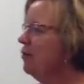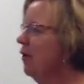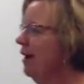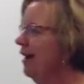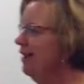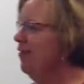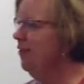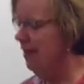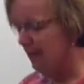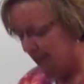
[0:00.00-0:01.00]
to try and
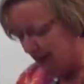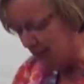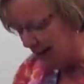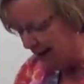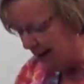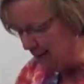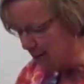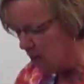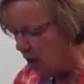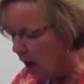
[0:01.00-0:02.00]
ignore that thing, but
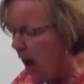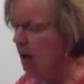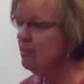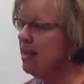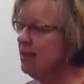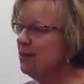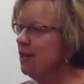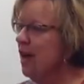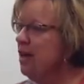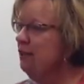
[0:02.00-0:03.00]
I was asked
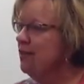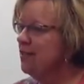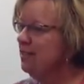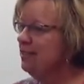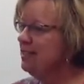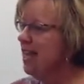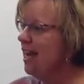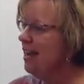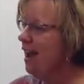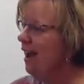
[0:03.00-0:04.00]
to kind of
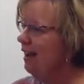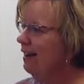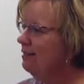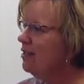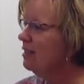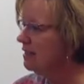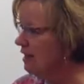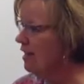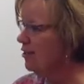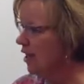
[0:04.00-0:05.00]
facilitate
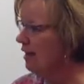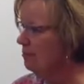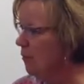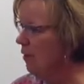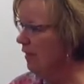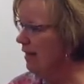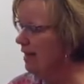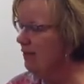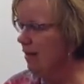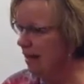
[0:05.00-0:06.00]
discussion more than
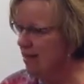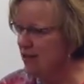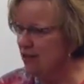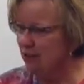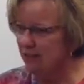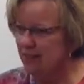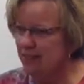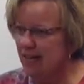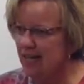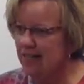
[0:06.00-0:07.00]
give an
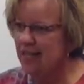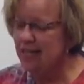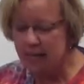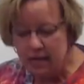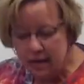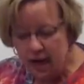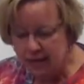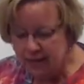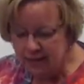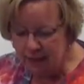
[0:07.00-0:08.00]
in-service, and I think
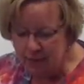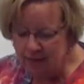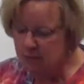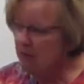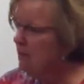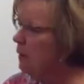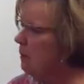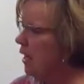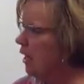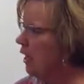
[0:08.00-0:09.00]
that makes me feel
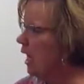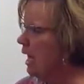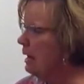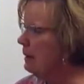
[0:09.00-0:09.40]
better